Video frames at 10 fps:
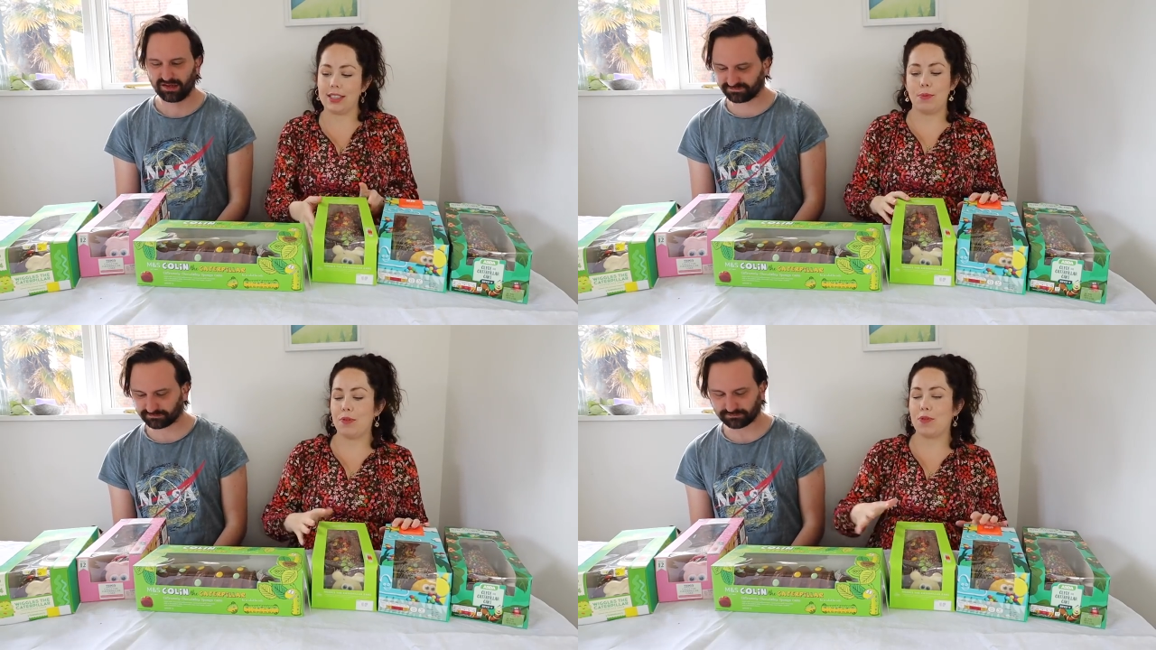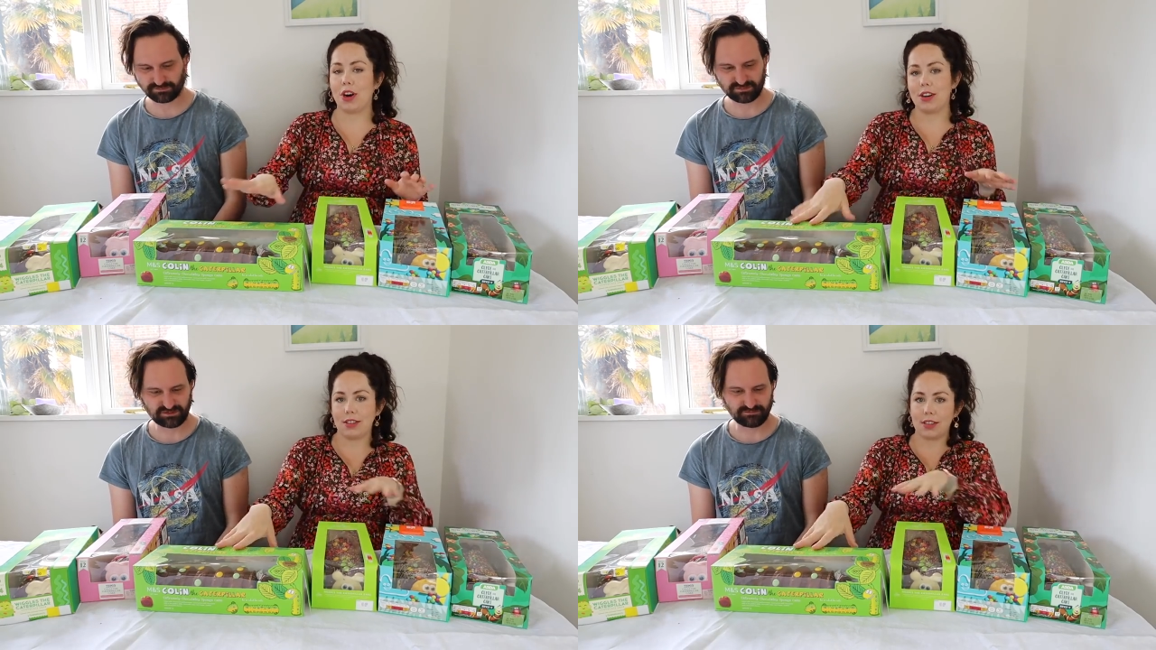Speaker 1: And then we've
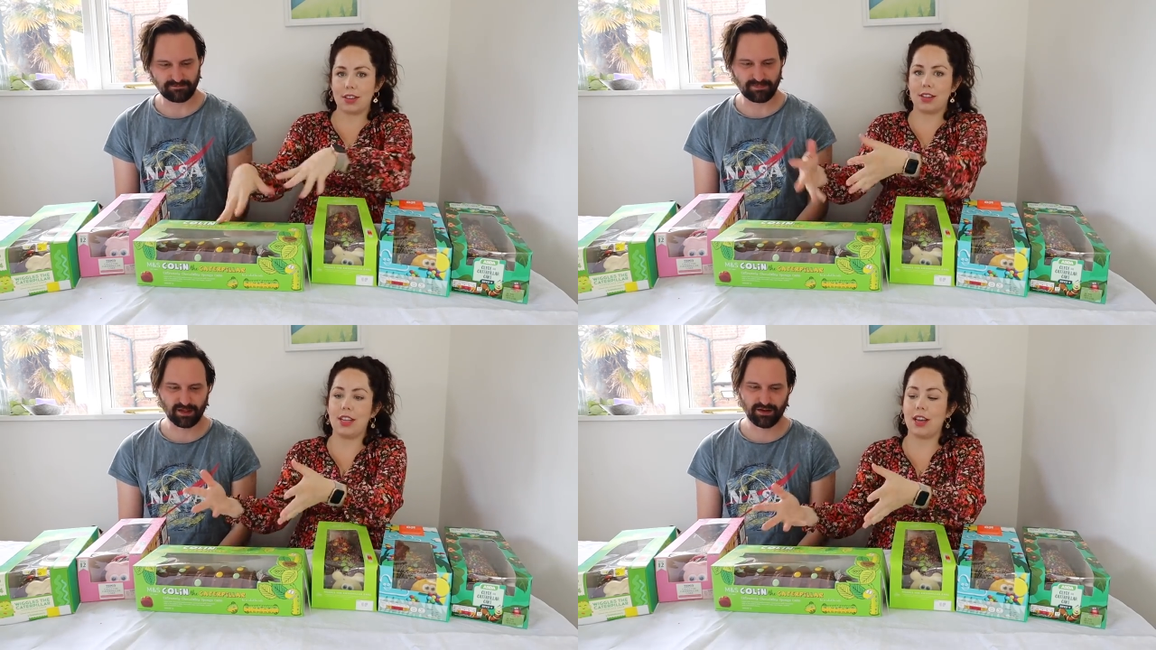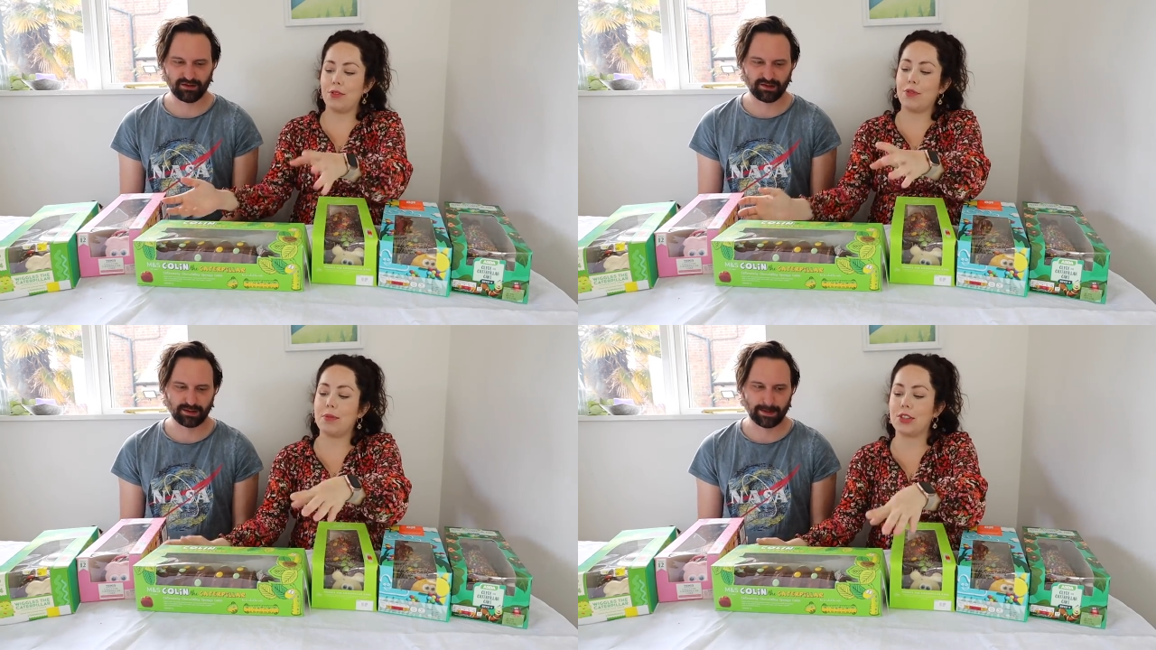got the
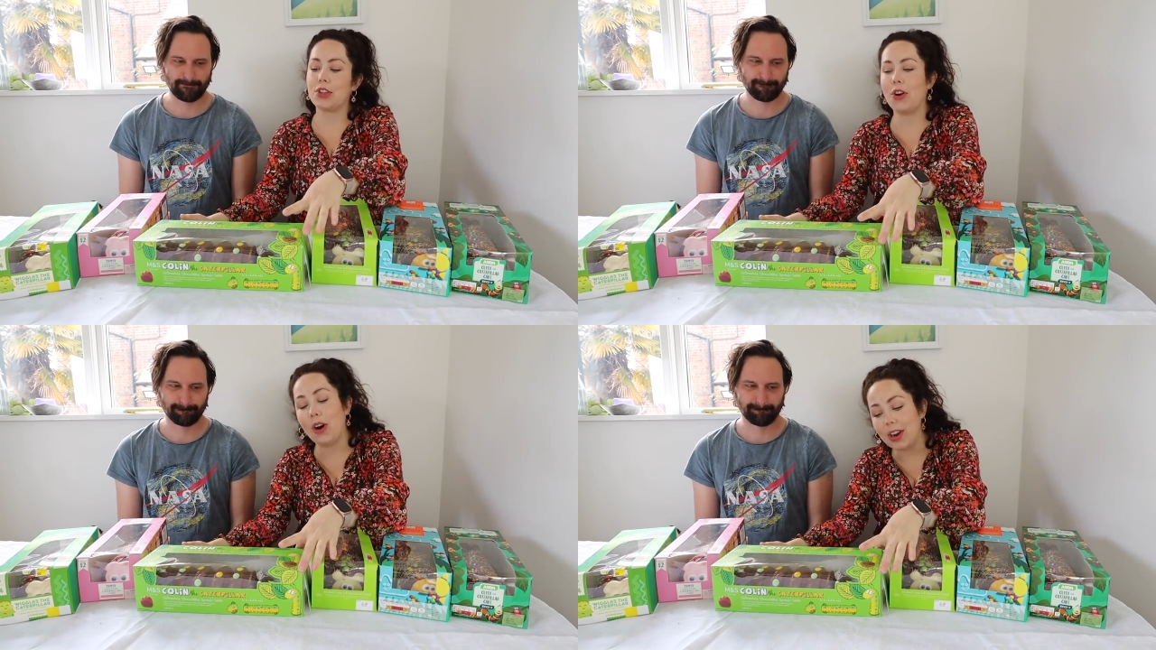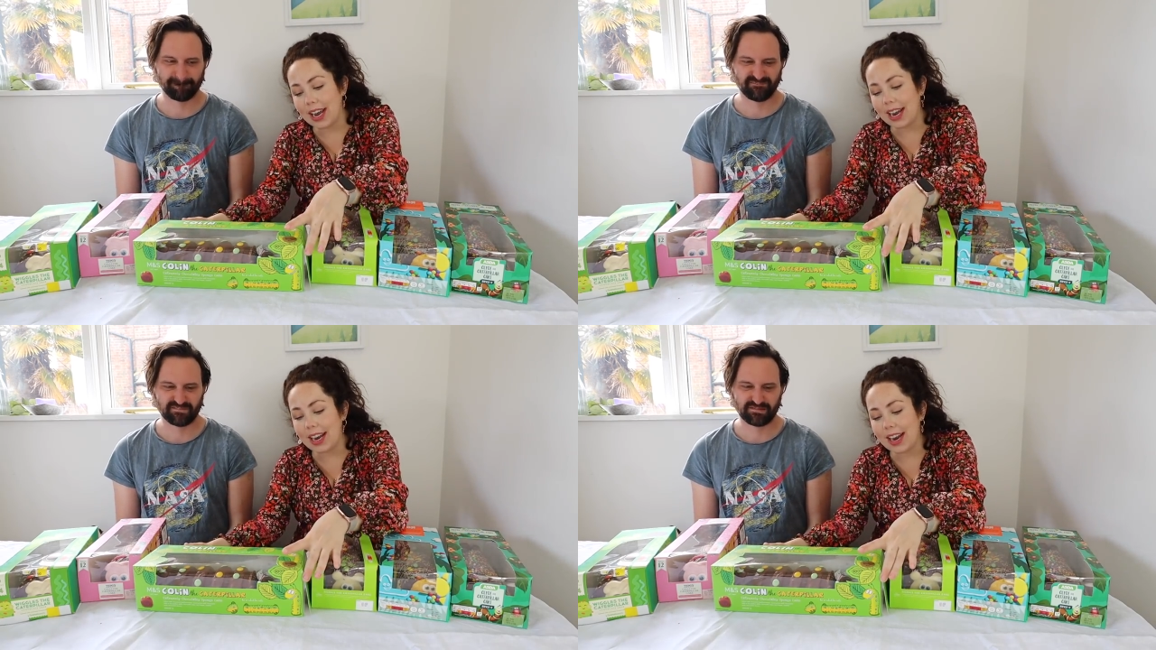infamous
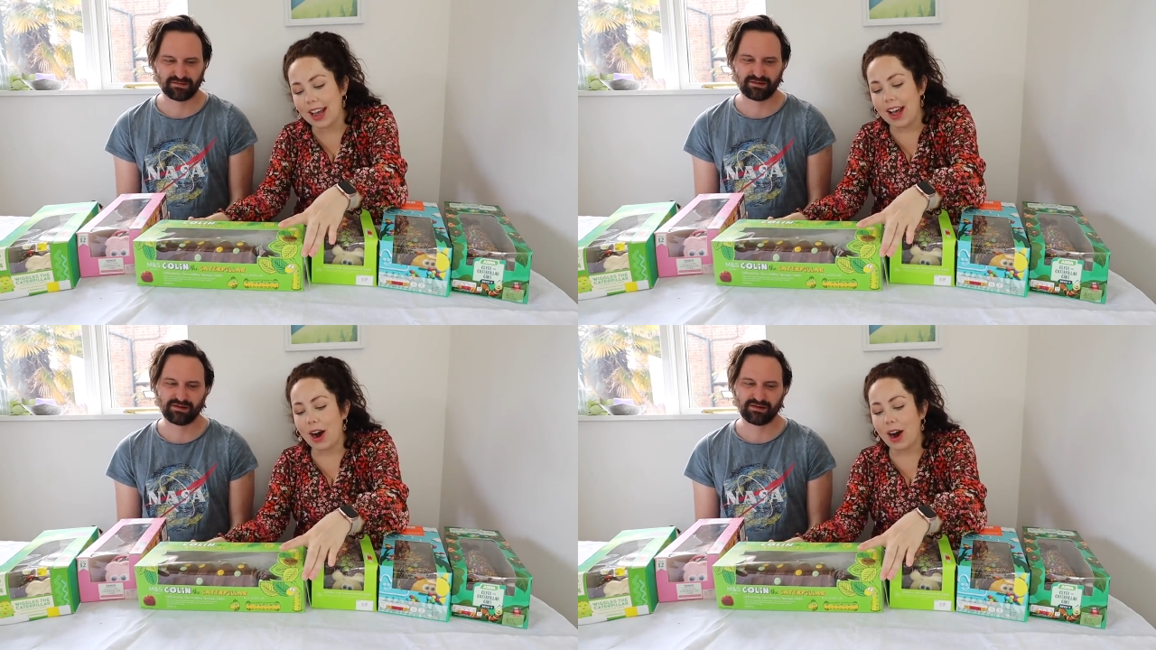Colin.